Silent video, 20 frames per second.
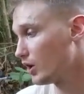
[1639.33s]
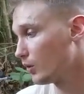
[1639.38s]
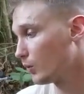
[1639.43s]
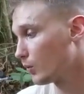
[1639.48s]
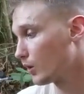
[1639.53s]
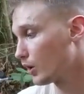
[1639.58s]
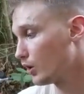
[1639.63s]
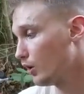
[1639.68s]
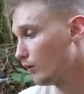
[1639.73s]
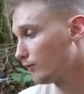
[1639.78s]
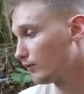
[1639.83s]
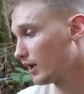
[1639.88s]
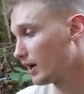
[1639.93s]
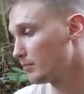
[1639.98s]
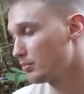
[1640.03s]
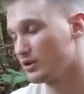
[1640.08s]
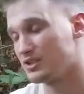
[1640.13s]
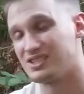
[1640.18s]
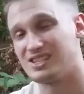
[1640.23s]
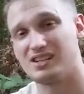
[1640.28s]
where hopefully I
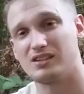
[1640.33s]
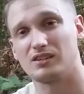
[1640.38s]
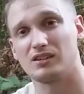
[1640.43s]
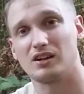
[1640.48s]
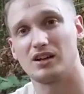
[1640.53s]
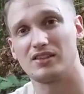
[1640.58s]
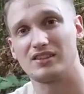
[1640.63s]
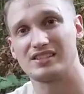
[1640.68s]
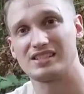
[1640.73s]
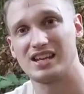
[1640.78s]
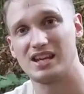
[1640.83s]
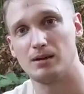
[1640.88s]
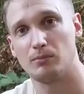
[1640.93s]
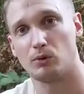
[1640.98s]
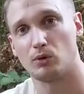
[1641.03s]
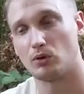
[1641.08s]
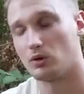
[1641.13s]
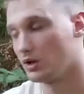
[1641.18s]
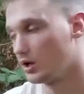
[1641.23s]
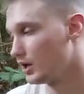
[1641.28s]
put dinner on the
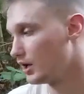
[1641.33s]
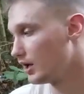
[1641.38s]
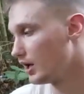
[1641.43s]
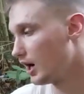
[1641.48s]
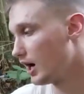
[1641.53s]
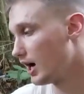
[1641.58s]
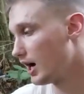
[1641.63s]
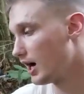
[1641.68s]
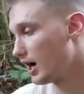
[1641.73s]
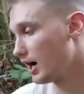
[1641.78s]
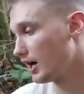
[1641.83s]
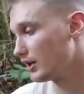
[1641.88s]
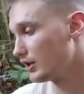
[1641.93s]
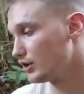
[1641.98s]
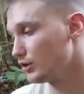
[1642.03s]
table uh,